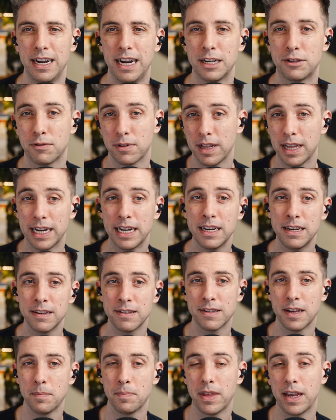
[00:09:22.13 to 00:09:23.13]
It's related
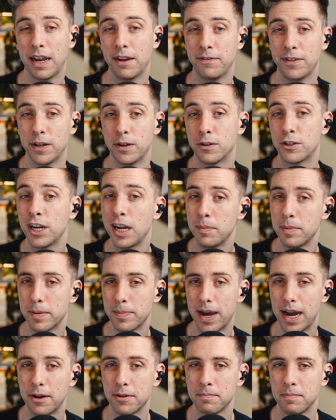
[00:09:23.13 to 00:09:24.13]
to something I feel ashamed
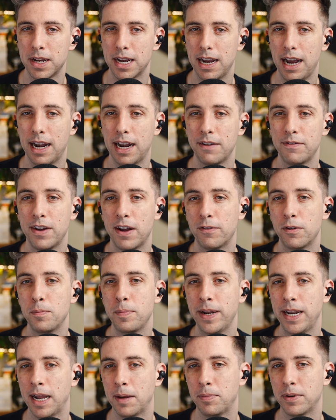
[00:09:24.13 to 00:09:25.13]
about, and I've never
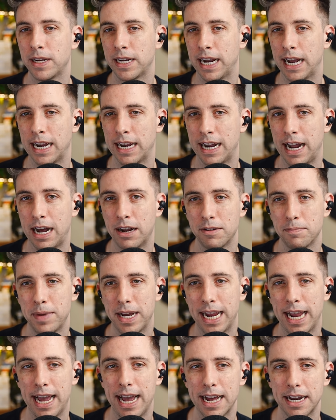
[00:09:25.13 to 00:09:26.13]
been able to get it out of
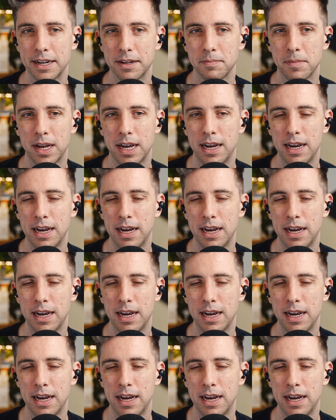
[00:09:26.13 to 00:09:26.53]
my head.